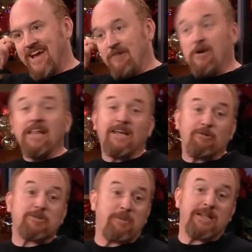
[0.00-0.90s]
And really,
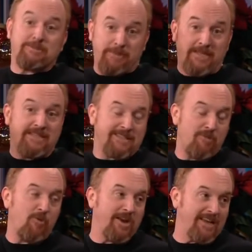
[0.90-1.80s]
your responsibilities
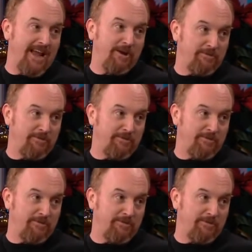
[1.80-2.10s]
come way down.